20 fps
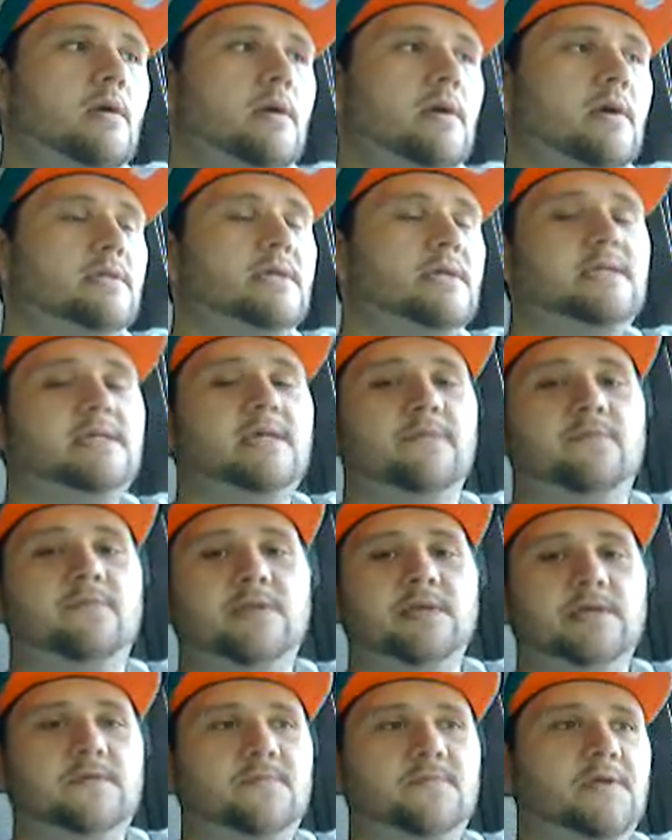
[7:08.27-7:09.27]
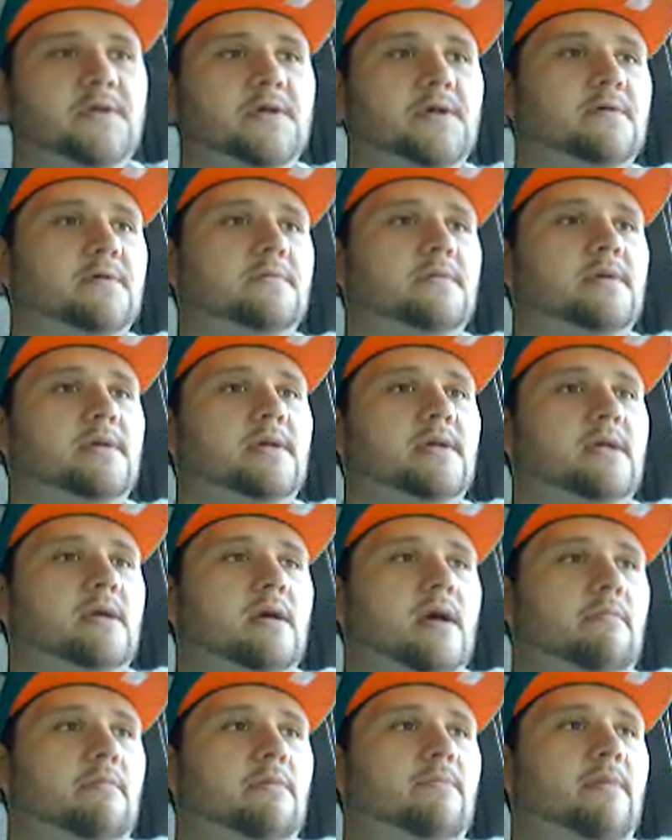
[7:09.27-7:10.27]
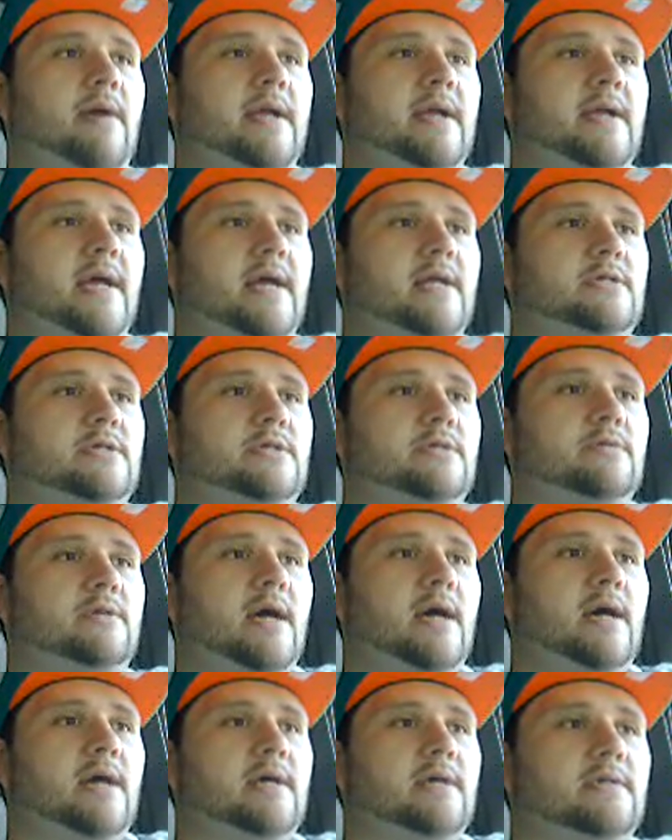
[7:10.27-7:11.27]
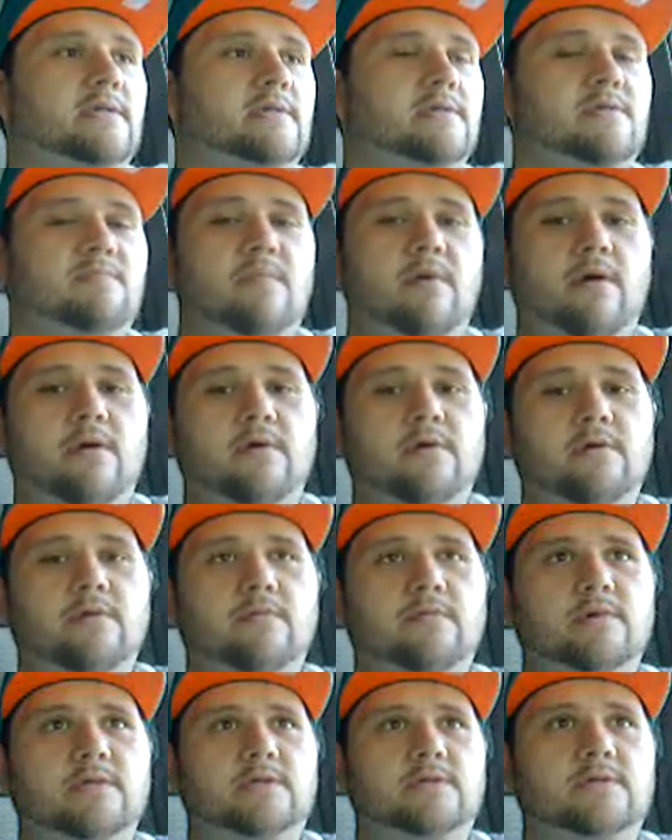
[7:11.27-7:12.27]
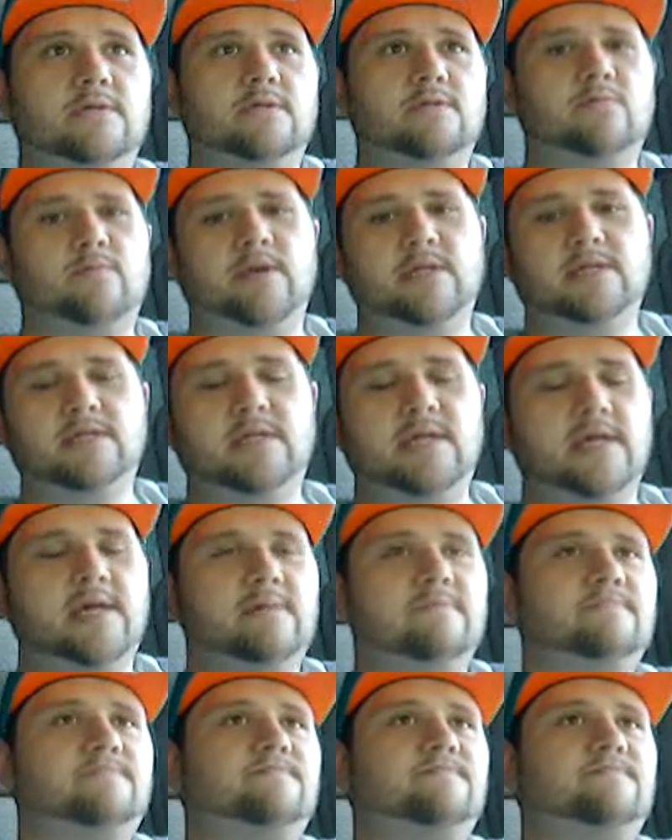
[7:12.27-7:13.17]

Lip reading: So that's it for this video. I'll be back at you guys tomorrow, which is Wednesday,